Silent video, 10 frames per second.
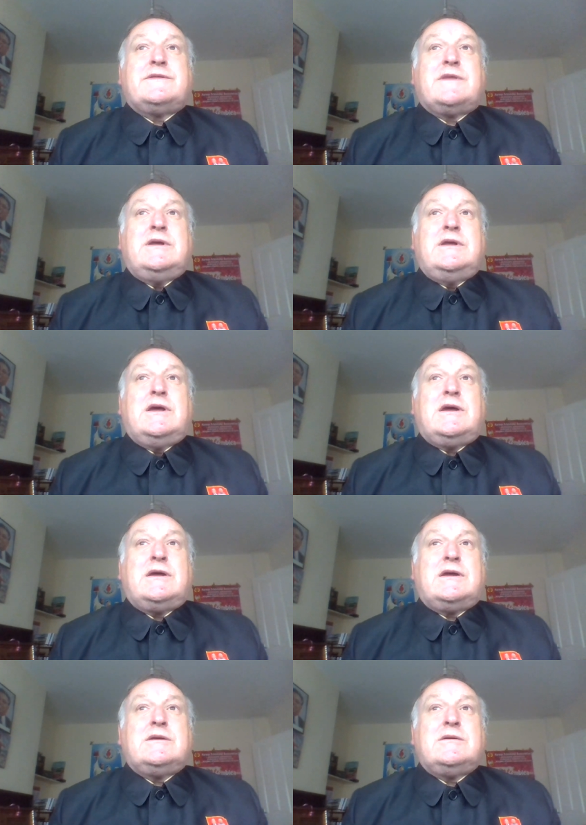the
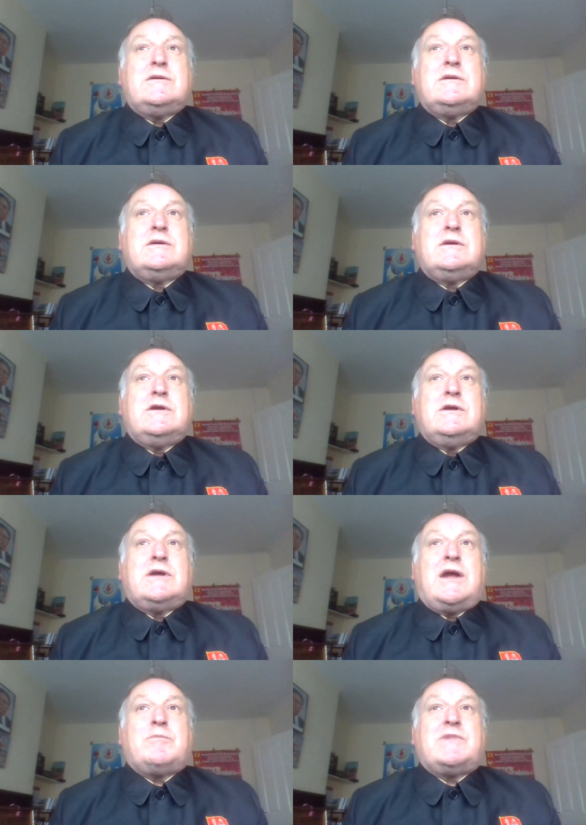
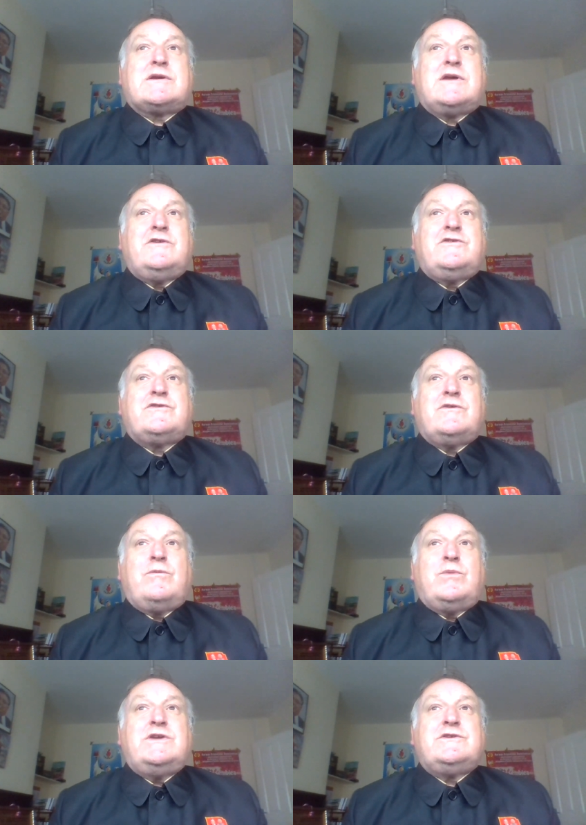application
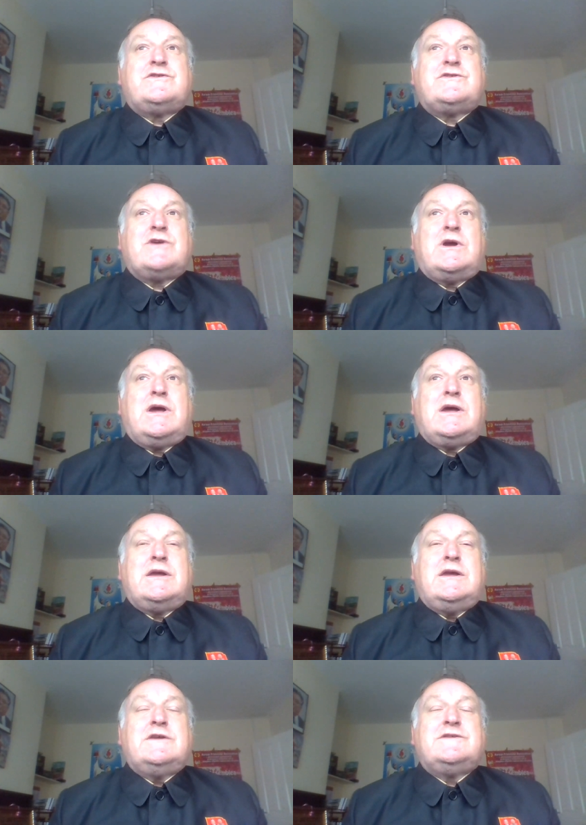of which
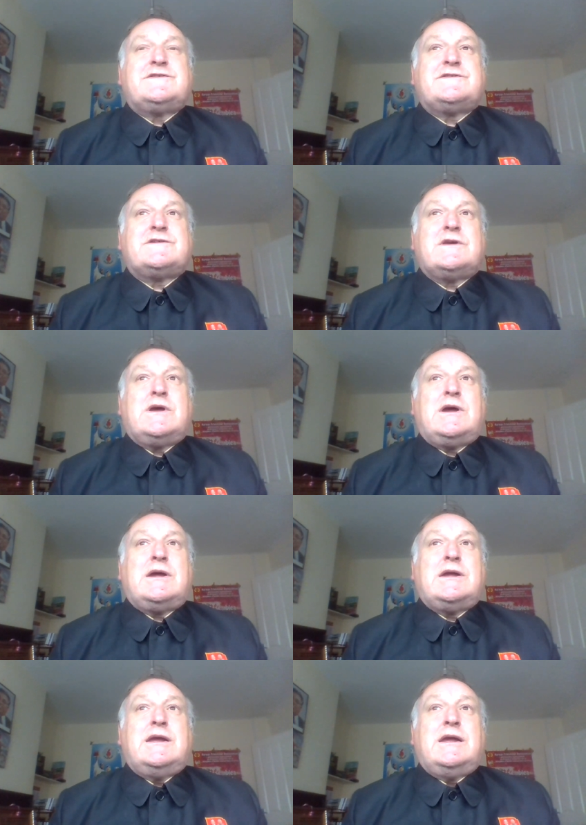is
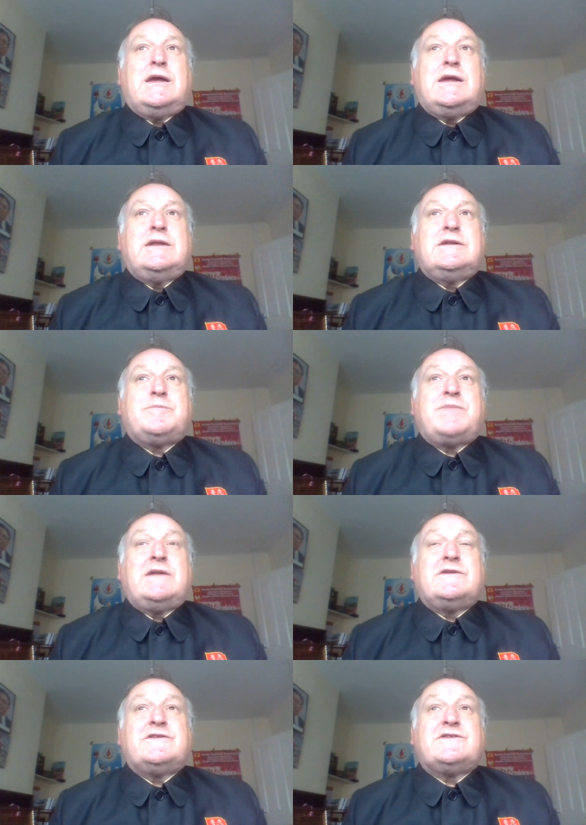
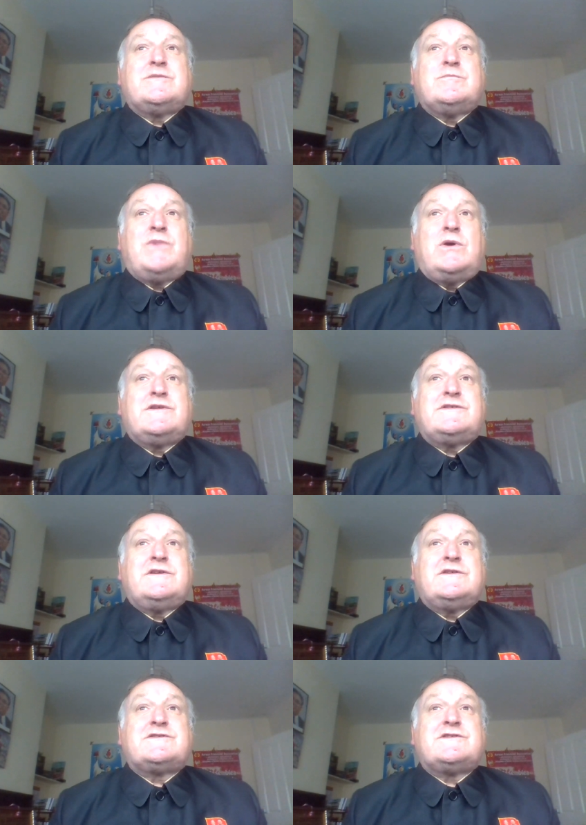independence in
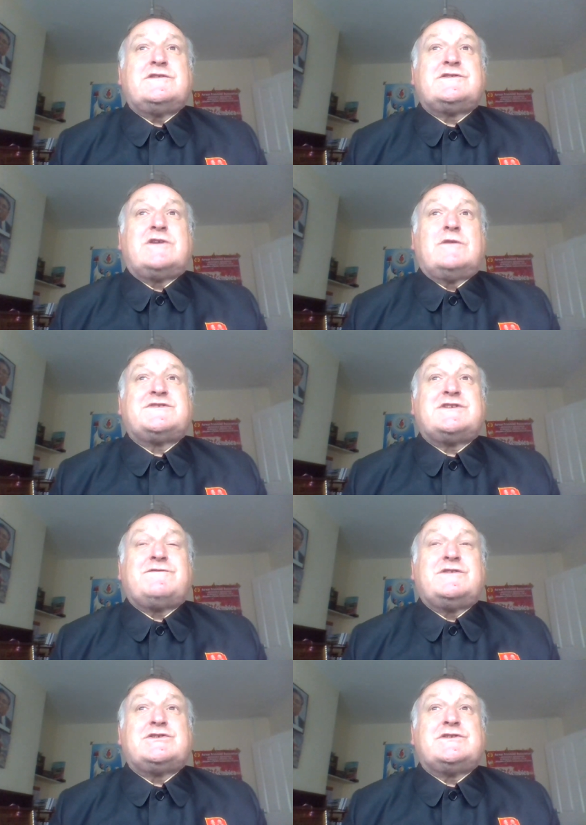politics,
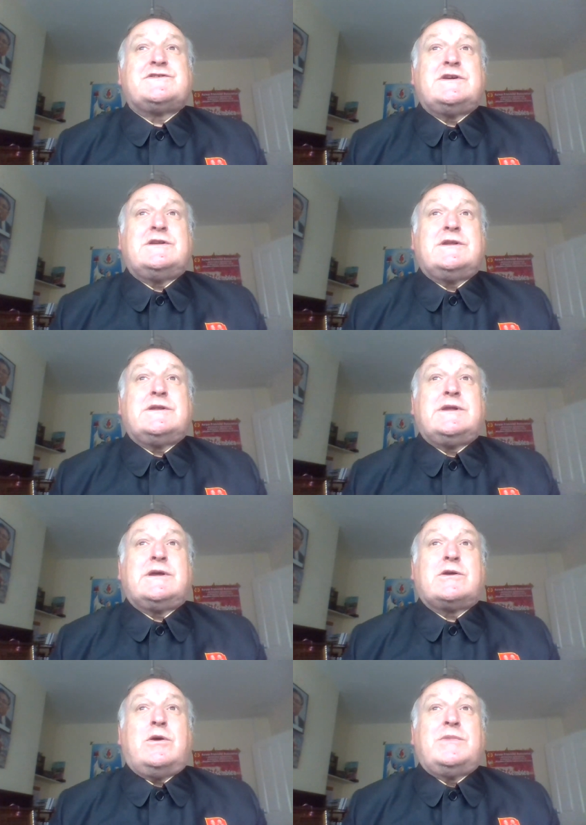self-sufficiency in the
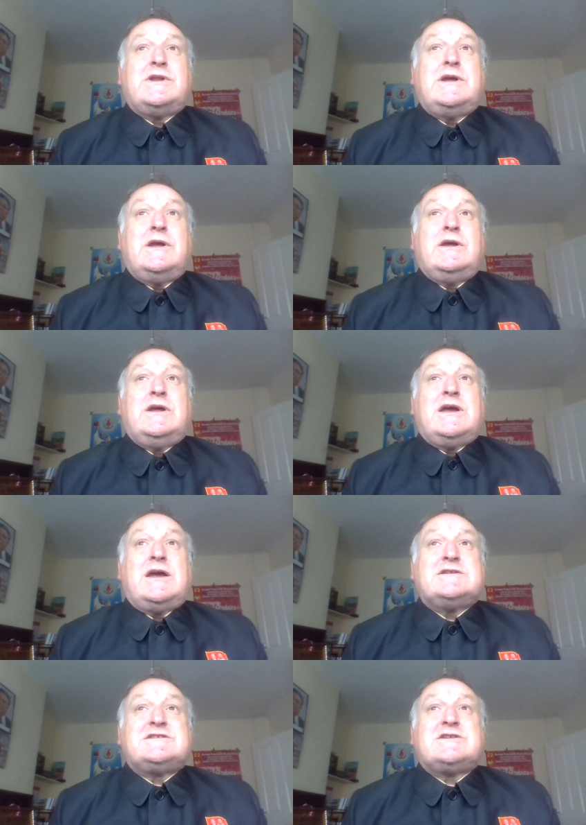economy,
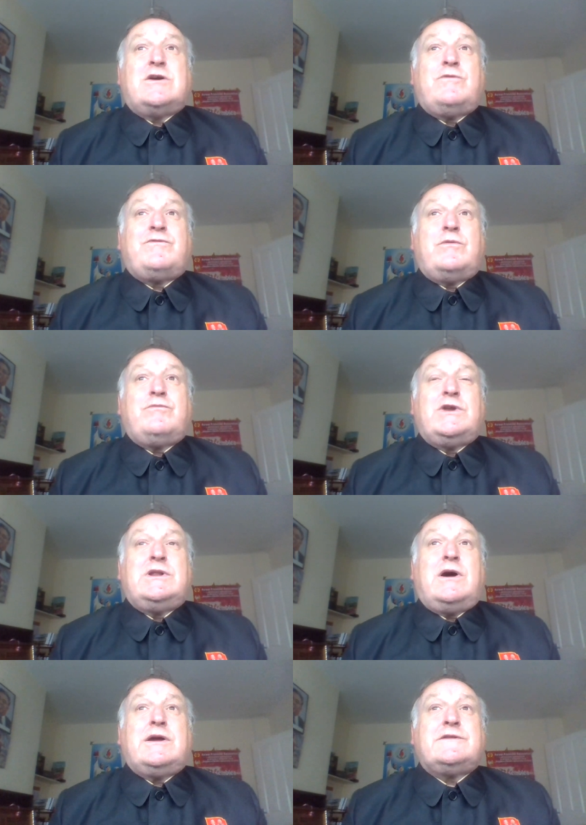and
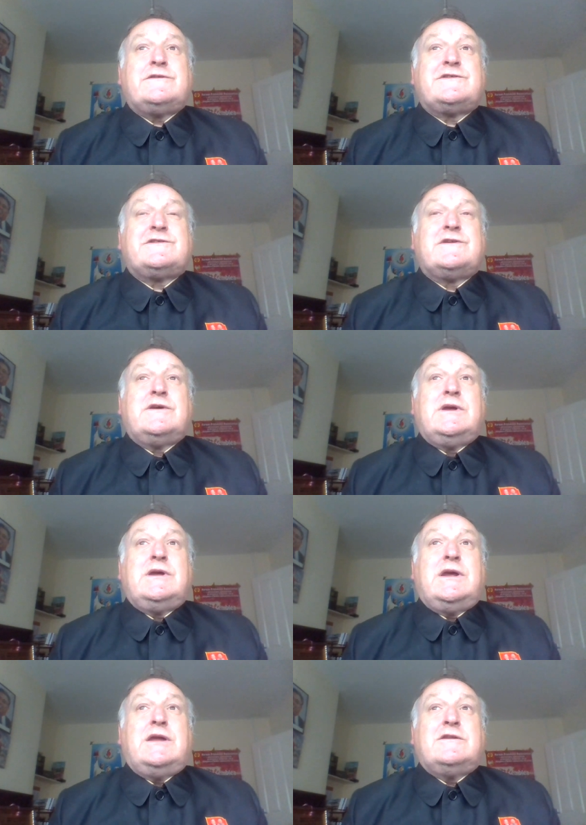self-reliance
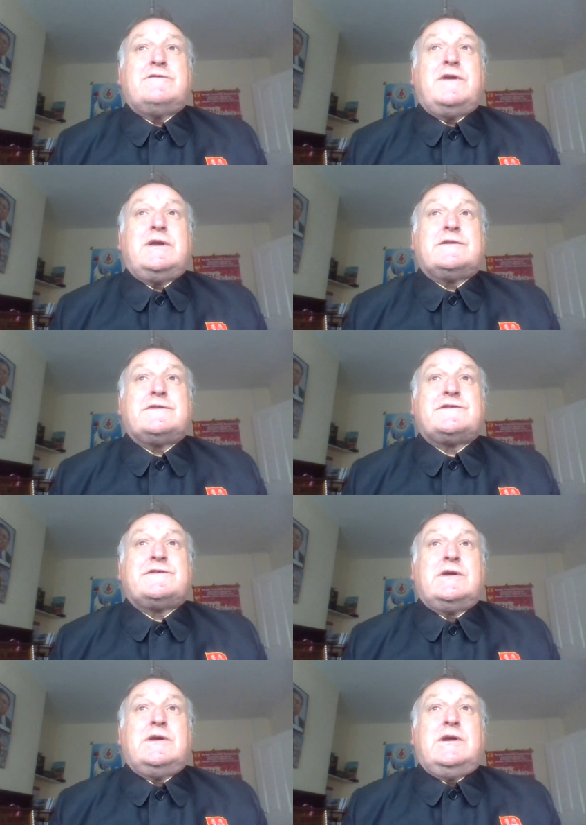in defence.